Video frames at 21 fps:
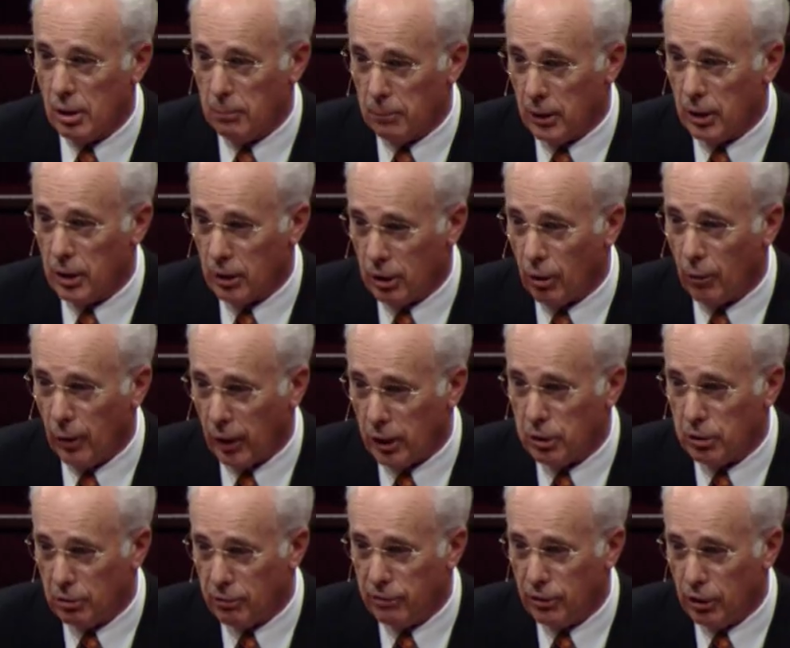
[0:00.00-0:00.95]
something that'll
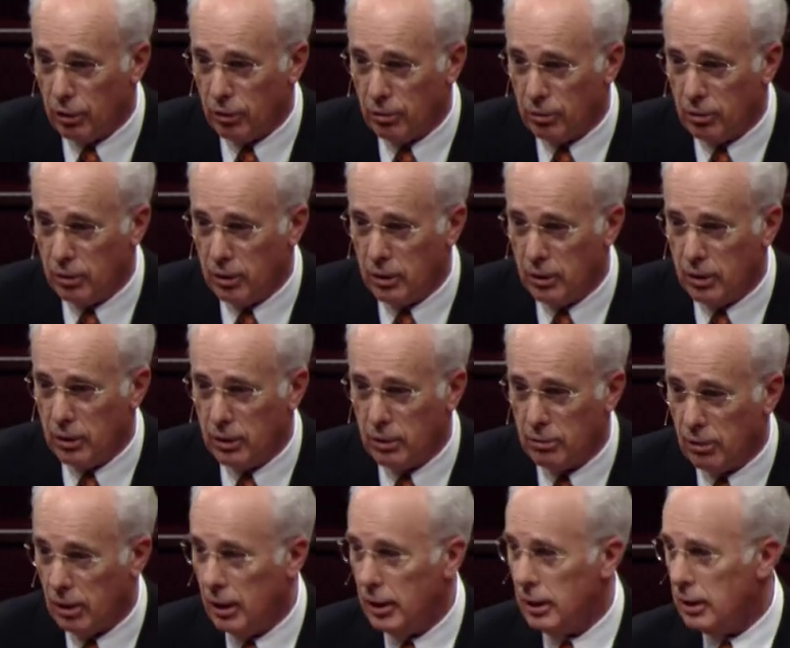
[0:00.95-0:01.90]
correct your view,
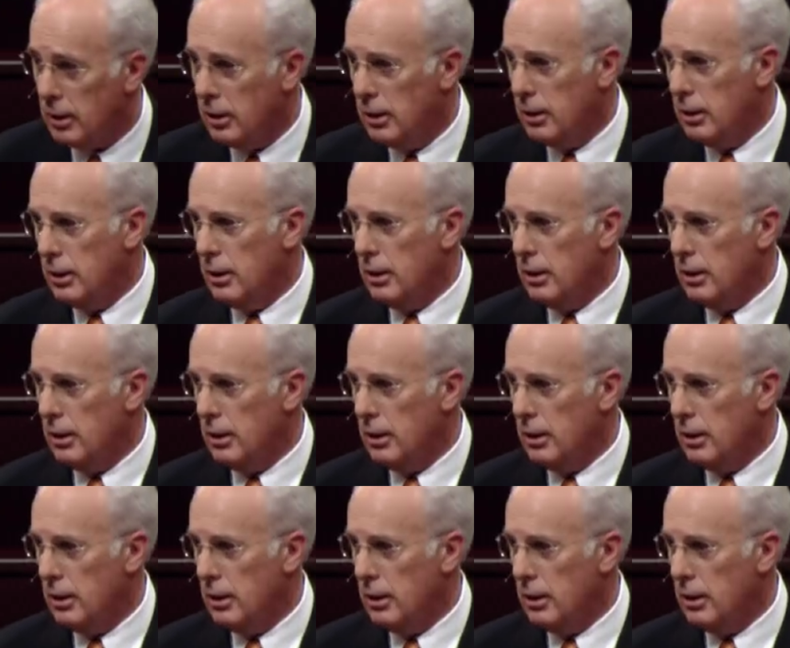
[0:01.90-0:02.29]
right?